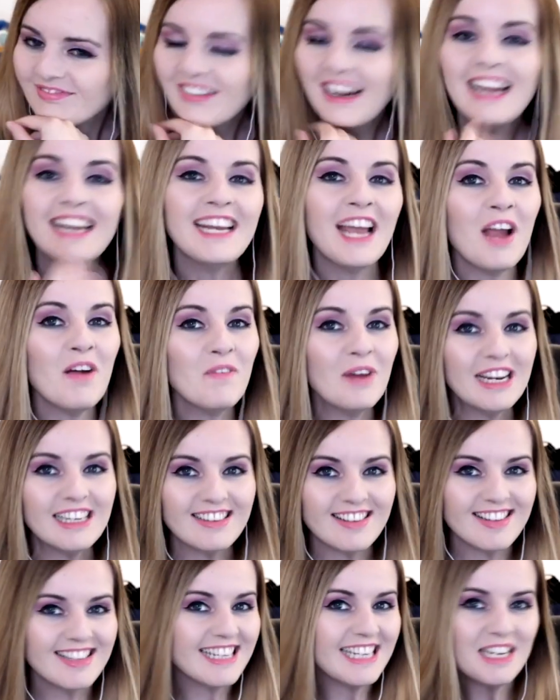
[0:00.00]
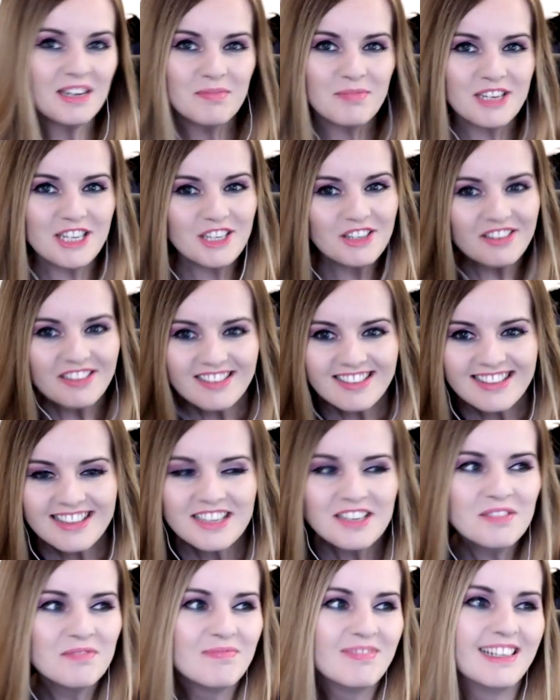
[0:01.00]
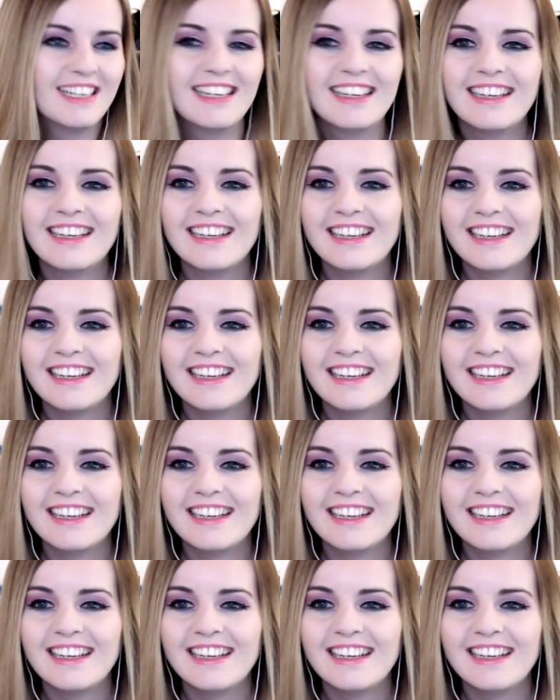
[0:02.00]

I can't wait to see him use them!